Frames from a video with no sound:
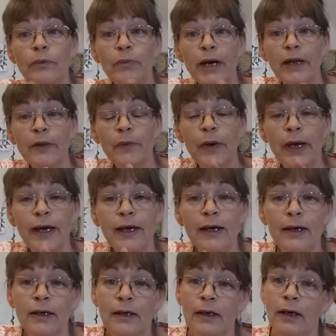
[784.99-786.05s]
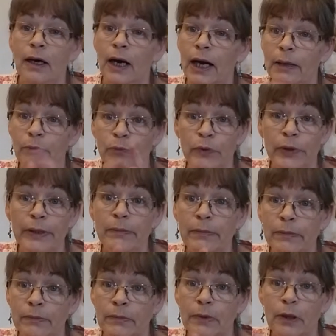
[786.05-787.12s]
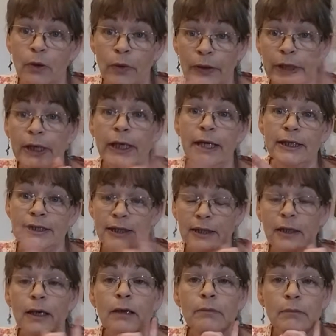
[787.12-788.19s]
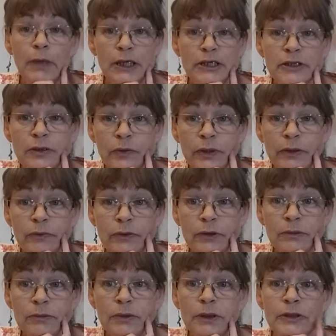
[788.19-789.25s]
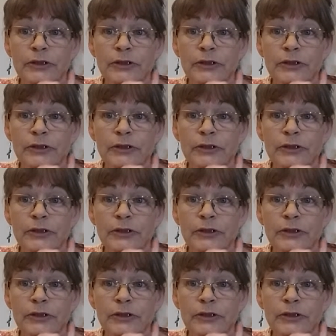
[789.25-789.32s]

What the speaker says: and by the way, I'm reorganizing my sewing room.